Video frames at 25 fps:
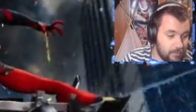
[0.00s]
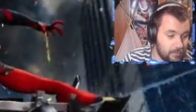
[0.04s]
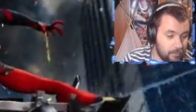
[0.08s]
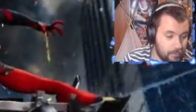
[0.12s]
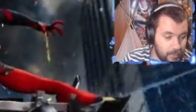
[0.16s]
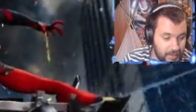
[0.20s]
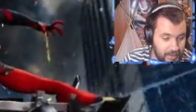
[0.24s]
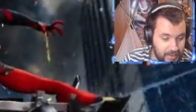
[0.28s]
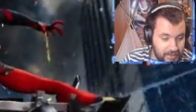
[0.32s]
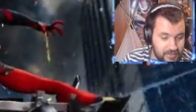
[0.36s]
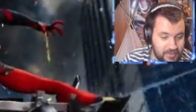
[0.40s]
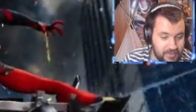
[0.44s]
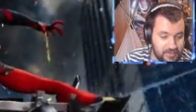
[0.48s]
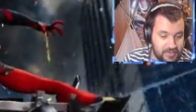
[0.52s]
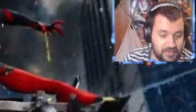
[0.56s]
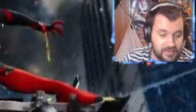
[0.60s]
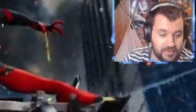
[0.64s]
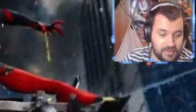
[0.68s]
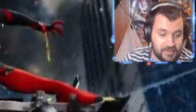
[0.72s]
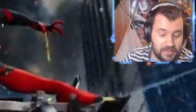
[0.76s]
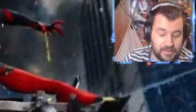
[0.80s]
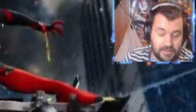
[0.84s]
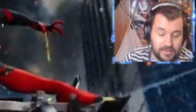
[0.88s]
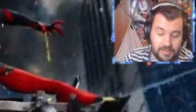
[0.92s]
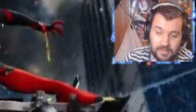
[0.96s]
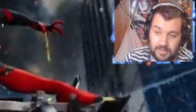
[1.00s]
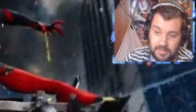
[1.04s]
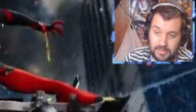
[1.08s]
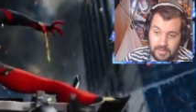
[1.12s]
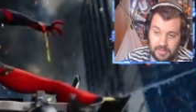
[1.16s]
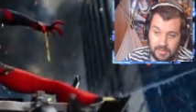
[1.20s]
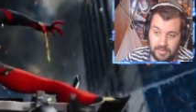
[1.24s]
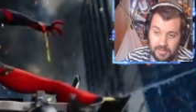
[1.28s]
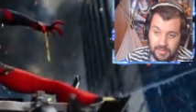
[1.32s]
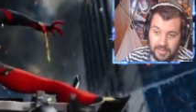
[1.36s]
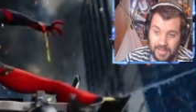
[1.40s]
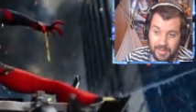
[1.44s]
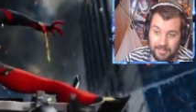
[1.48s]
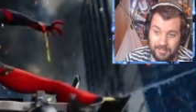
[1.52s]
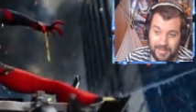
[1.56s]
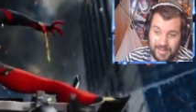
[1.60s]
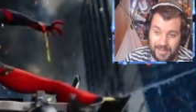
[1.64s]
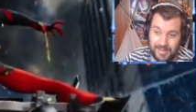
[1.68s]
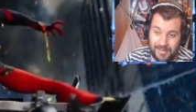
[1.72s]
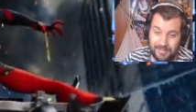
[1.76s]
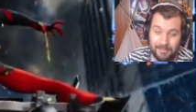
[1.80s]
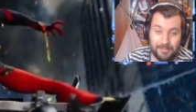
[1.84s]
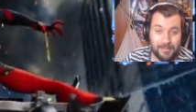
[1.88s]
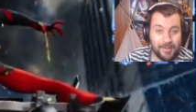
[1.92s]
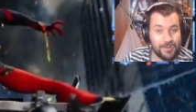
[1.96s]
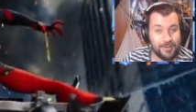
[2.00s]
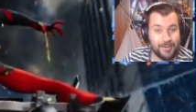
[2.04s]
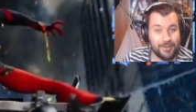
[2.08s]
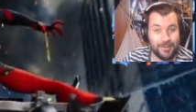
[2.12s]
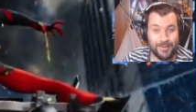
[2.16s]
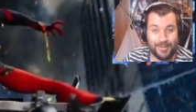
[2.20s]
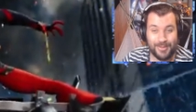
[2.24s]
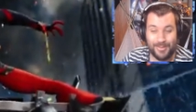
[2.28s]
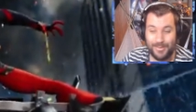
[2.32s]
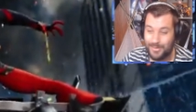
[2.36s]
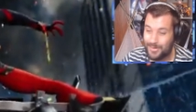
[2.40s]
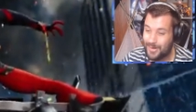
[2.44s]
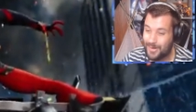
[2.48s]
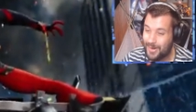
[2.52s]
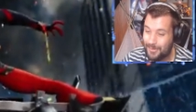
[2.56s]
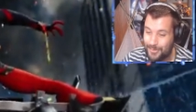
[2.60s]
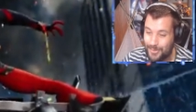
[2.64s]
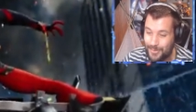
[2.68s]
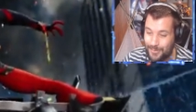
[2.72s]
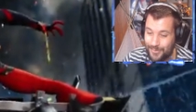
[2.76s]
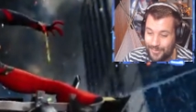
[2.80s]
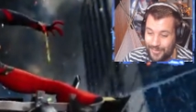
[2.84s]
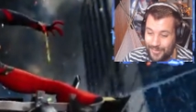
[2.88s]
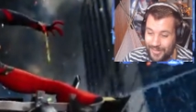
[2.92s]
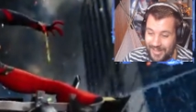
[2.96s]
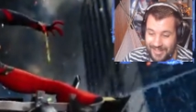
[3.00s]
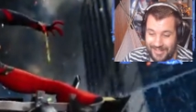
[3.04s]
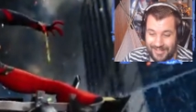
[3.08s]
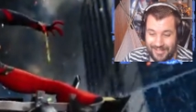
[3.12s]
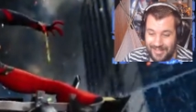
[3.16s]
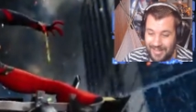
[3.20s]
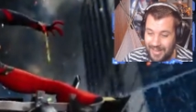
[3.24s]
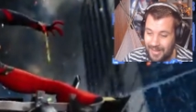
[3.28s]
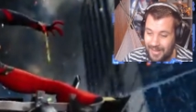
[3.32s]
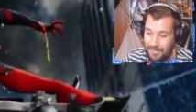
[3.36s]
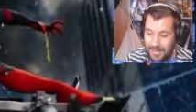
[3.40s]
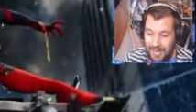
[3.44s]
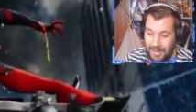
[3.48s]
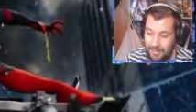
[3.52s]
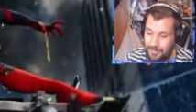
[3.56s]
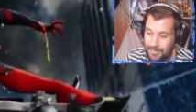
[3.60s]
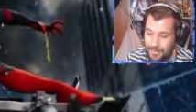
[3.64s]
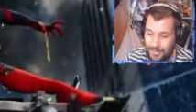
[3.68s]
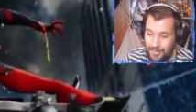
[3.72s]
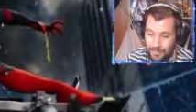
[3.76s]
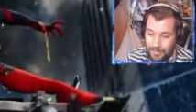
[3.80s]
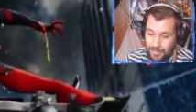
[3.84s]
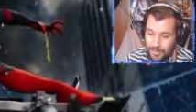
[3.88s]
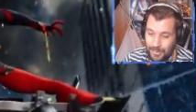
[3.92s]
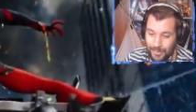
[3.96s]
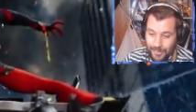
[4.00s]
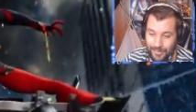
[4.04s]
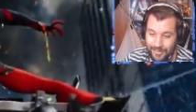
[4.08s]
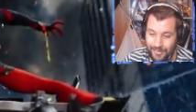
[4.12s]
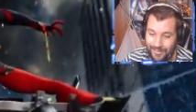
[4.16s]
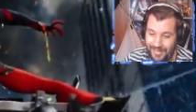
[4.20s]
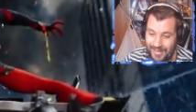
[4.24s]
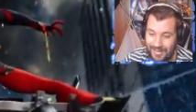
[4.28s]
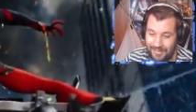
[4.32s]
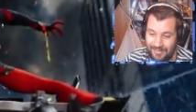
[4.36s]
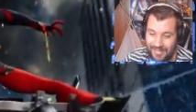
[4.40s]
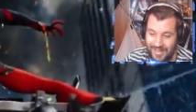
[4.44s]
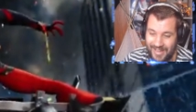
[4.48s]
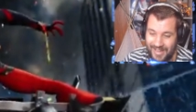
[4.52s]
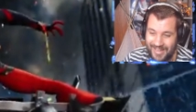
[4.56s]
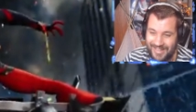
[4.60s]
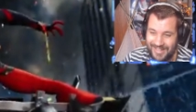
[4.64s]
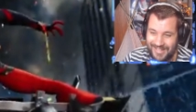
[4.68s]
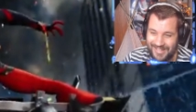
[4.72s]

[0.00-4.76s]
But, yeah, man. Make sure to subscribe, drop a like, dude. I I'm just blown away, man.